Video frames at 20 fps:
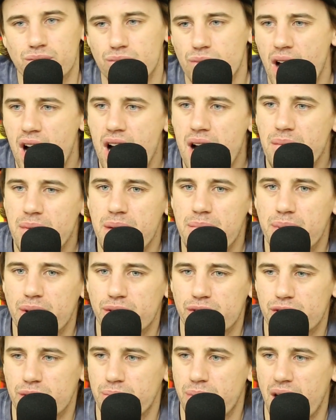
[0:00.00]
my
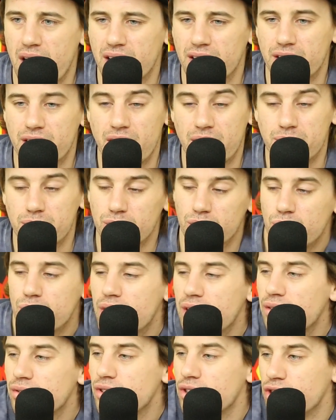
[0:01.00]
bills are piling up. Who
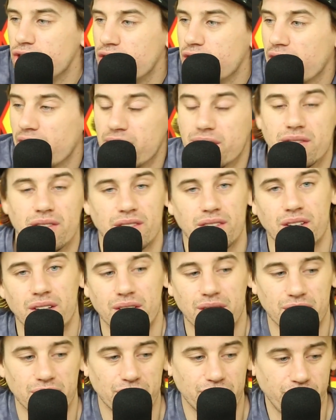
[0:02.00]
gives a shit?
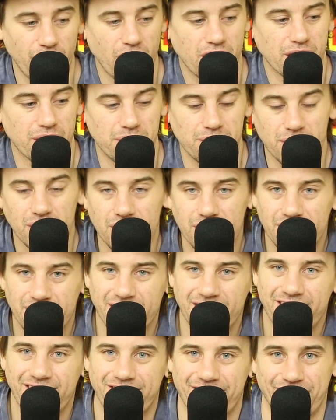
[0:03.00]
Fuck them.
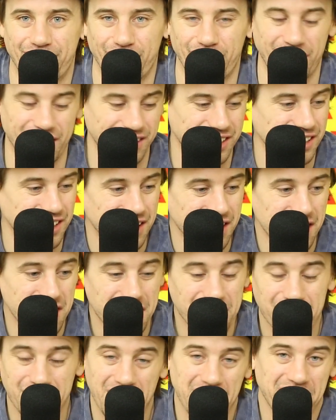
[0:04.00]
Like,
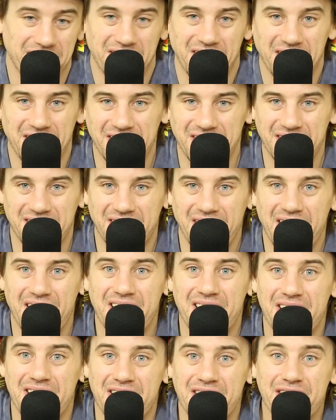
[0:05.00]
at the end of the
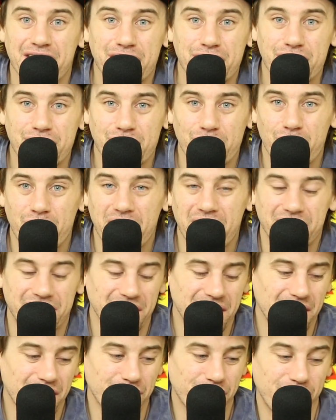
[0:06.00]
day, so what?
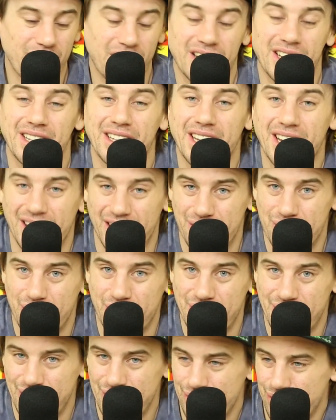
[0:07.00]
They don't fucking care about
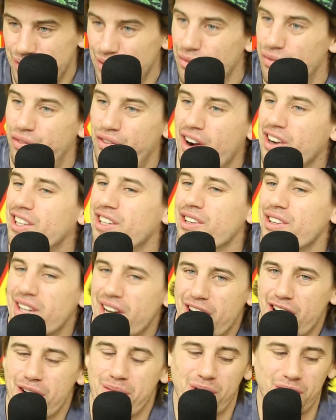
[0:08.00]
you. What the fuck you
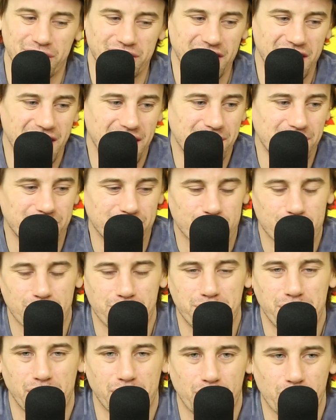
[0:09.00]
care about them?
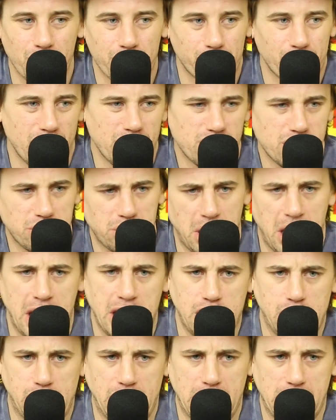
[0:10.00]
Some big corporation, hey,
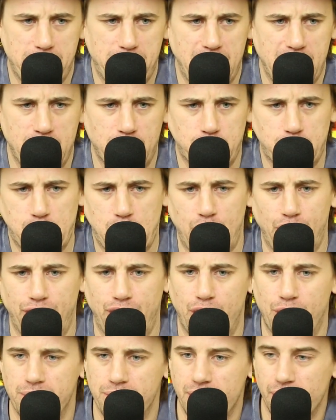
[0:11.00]
you didn't pay your cell
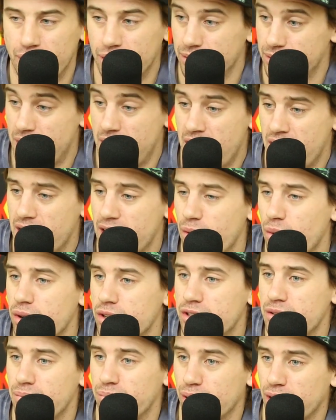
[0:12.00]
phone bill. Yeah, and I
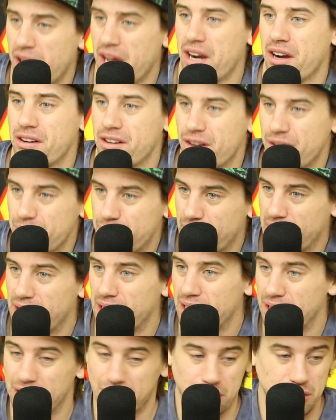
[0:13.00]
wasn't planning on
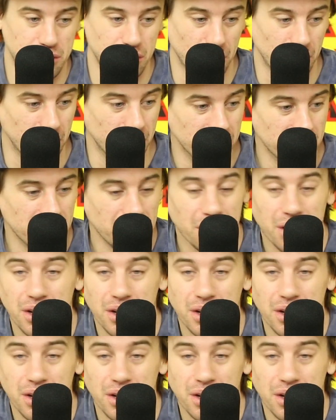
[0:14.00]
paying it. So